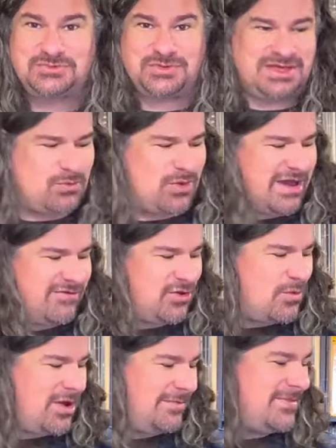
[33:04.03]
with it, whatever you
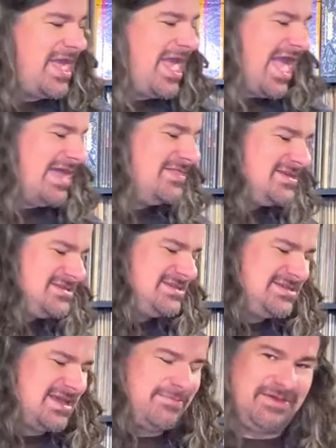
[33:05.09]
want. And this
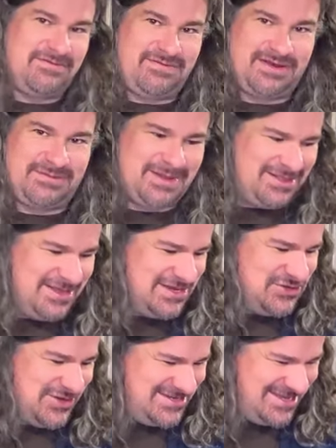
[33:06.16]
is something fundamentally
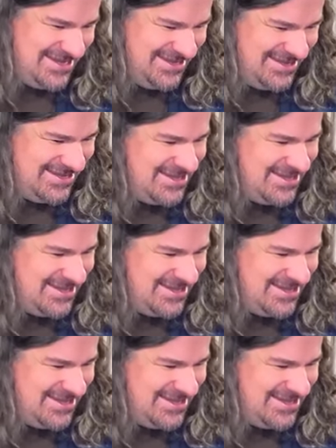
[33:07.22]
interesting.